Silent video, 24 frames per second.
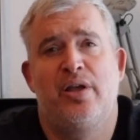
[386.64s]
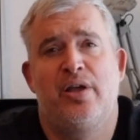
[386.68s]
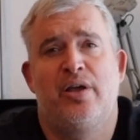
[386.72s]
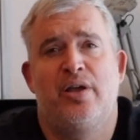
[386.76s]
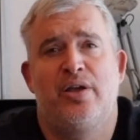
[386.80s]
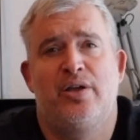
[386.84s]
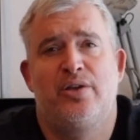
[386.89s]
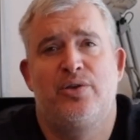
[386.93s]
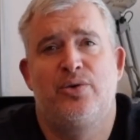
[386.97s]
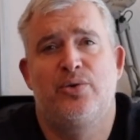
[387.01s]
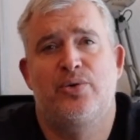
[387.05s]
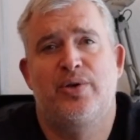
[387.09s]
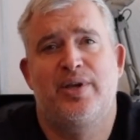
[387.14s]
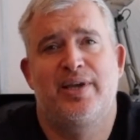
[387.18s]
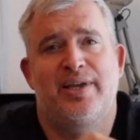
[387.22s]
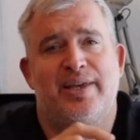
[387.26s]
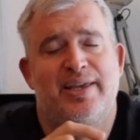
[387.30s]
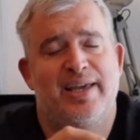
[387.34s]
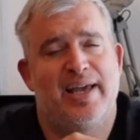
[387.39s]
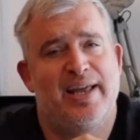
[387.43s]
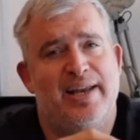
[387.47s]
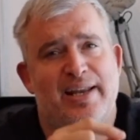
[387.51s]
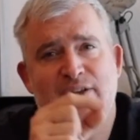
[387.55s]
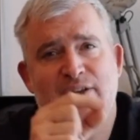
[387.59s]
you can
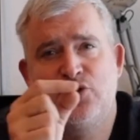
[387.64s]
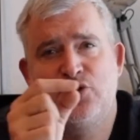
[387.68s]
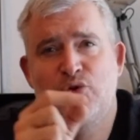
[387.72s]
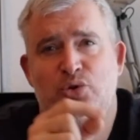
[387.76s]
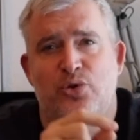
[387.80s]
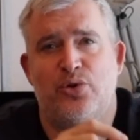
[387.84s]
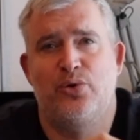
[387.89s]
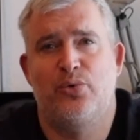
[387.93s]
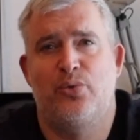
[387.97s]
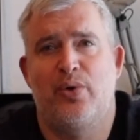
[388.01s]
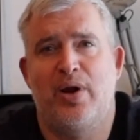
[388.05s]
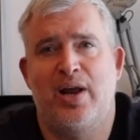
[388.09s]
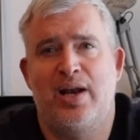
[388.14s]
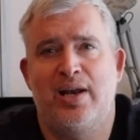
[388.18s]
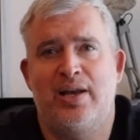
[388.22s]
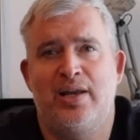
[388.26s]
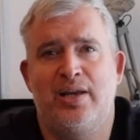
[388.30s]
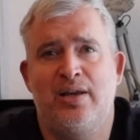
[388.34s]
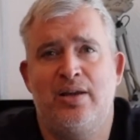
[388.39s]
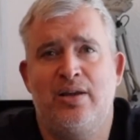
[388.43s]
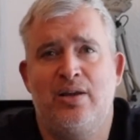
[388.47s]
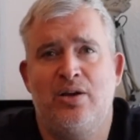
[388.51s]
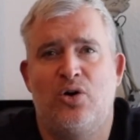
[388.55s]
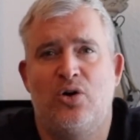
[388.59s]
get into the
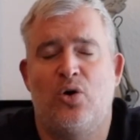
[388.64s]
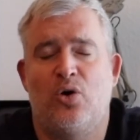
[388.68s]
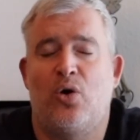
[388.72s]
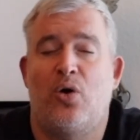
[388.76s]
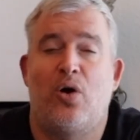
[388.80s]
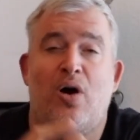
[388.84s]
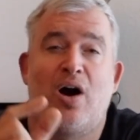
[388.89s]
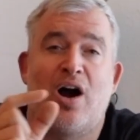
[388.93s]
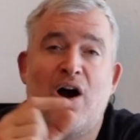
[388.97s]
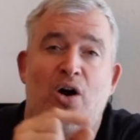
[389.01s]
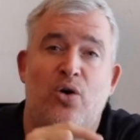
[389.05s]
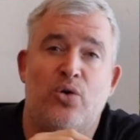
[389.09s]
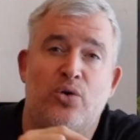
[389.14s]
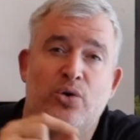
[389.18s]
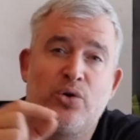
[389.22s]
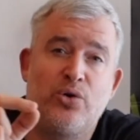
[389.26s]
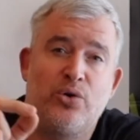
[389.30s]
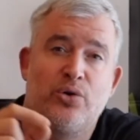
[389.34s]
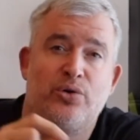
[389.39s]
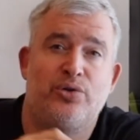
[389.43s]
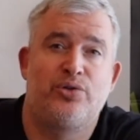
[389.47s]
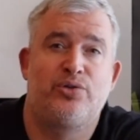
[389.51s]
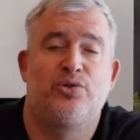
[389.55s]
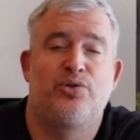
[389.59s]
rally, or how
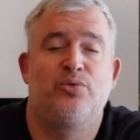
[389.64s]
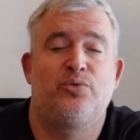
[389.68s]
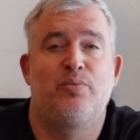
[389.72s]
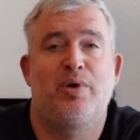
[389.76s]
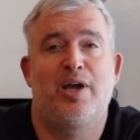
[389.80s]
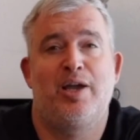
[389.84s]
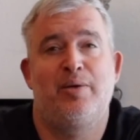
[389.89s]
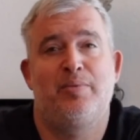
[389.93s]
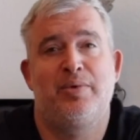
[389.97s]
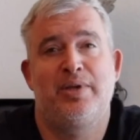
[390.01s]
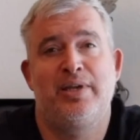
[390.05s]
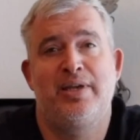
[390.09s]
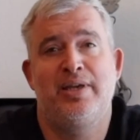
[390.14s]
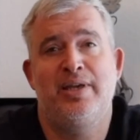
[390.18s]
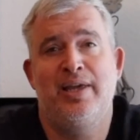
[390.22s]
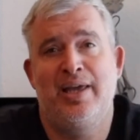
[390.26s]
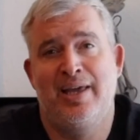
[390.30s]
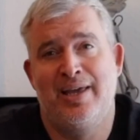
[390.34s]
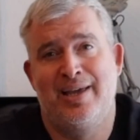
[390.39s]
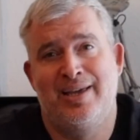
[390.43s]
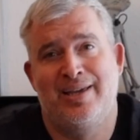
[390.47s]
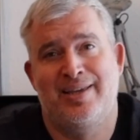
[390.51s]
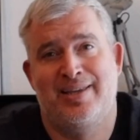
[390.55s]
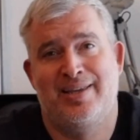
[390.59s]
good you maybe
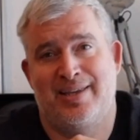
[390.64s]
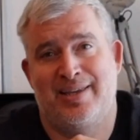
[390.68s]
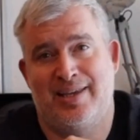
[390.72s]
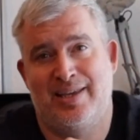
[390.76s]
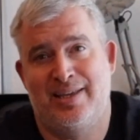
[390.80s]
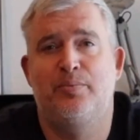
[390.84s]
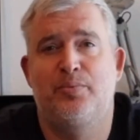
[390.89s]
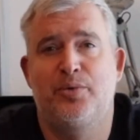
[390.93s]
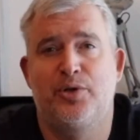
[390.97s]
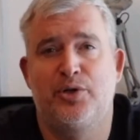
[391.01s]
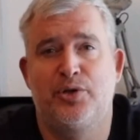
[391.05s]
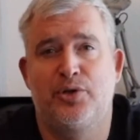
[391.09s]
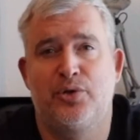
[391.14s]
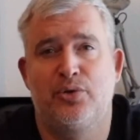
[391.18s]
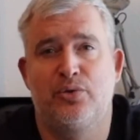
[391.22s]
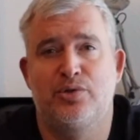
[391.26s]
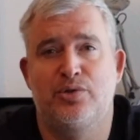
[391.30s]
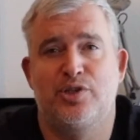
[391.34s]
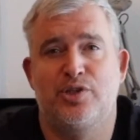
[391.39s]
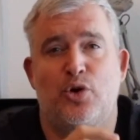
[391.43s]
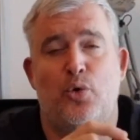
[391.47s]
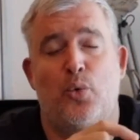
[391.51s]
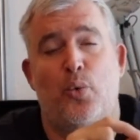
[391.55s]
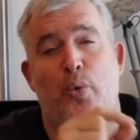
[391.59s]
can
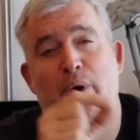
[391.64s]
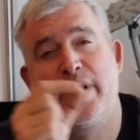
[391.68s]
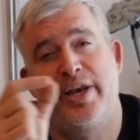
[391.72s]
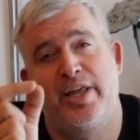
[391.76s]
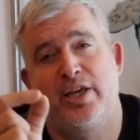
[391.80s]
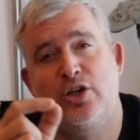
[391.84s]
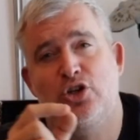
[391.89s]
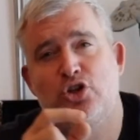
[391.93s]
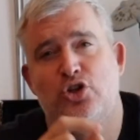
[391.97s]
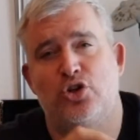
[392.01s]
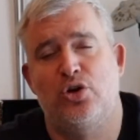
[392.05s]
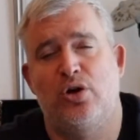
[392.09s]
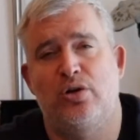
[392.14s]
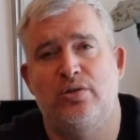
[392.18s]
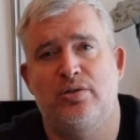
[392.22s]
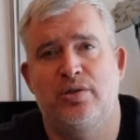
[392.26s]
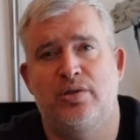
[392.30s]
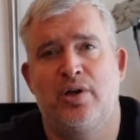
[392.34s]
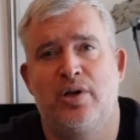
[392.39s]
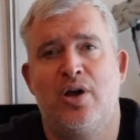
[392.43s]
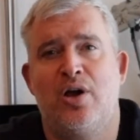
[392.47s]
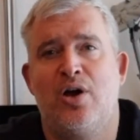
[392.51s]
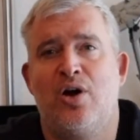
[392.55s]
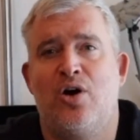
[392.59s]
produce a winning shot,
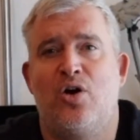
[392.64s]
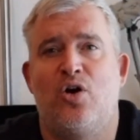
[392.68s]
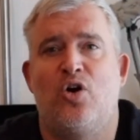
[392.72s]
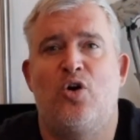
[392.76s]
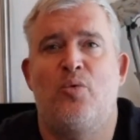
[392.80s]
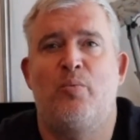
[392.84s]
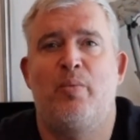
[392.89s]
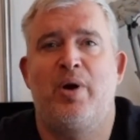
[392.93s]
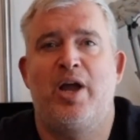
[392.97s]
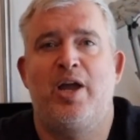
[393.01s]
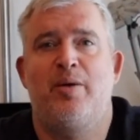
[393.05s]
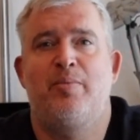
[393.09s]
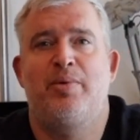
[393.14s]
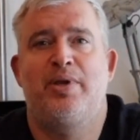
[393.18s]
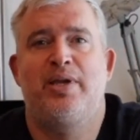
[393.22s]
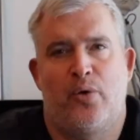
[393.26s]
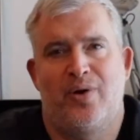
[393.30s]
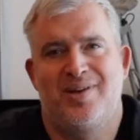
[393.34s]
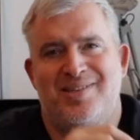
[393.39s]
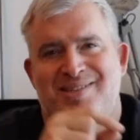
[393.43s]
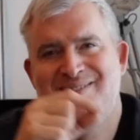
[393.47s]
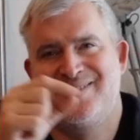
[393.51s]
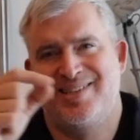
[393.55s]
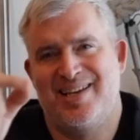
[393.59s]
or maybe
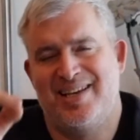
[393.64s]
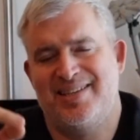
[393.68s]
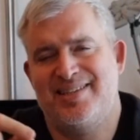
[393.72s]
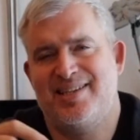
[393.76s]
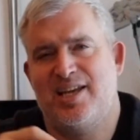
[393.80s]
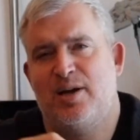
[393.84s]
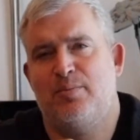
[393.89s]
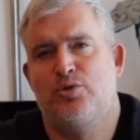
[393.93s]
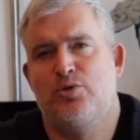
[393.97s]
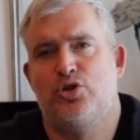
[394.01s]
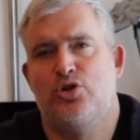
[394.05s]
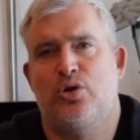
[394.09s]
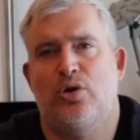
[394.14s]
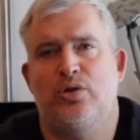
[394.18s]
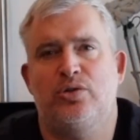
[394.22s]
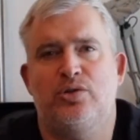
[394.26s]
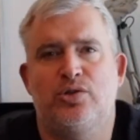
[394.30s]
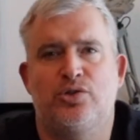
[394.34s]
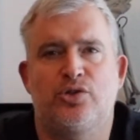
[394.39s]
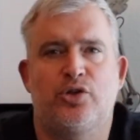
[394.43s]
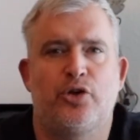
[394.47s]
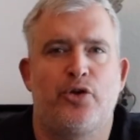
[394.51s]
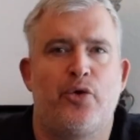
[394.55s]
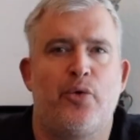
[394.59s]
a setup shot,
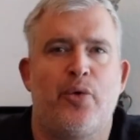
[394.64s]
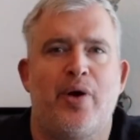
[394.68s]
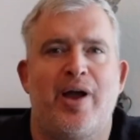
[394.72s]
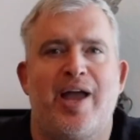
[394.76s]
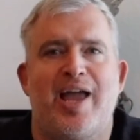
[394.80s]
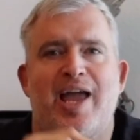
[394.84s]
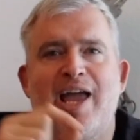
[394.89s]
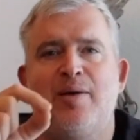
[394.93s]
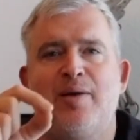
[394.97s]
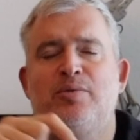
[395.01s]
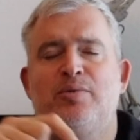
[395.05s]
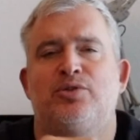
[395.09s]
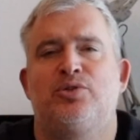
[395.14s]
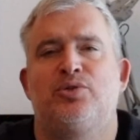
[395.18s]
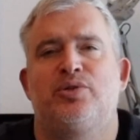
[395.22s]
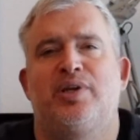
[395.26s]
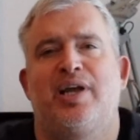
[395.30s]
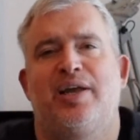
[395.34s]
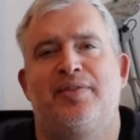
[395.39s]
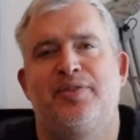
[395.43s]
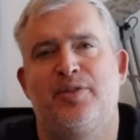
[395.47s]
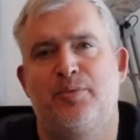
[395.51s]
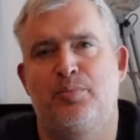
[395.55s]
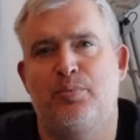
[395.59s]
so you are able to
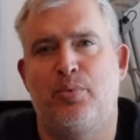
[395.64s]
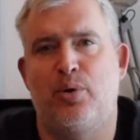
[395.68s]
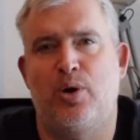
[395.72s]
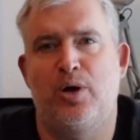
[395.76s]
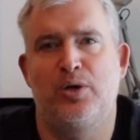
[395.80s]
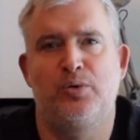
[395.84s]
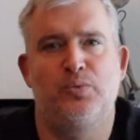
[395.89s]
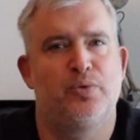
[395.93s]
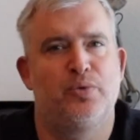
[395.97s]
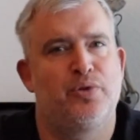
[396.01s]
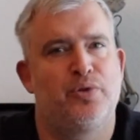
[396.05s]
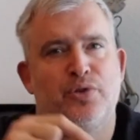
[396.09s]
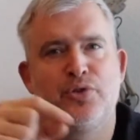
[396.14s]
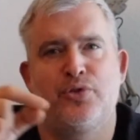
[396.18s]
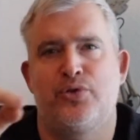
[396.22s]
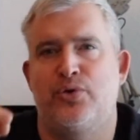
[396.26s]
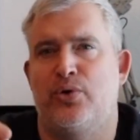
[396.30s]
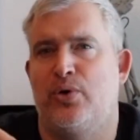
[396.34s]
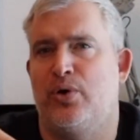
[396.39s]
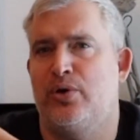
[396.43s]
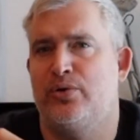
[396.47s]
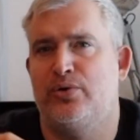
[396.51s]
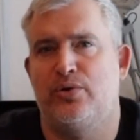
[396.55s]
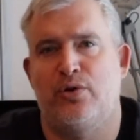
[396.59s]
get the point with the
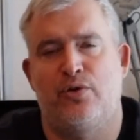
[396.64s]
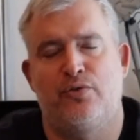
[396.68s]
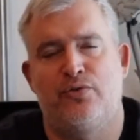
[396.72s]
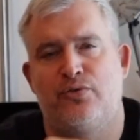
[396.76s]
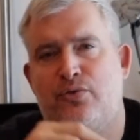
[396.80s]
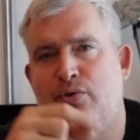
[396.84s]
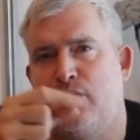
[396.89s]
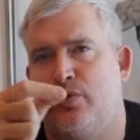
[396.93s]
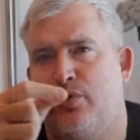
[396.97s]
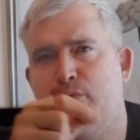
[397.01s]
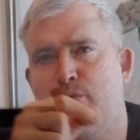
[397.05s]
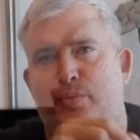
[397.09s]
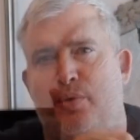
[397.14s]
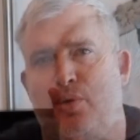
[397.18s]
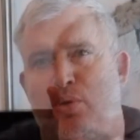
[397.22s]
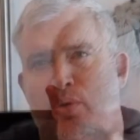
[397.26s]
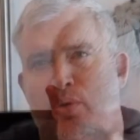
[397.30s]
third or fourth ball.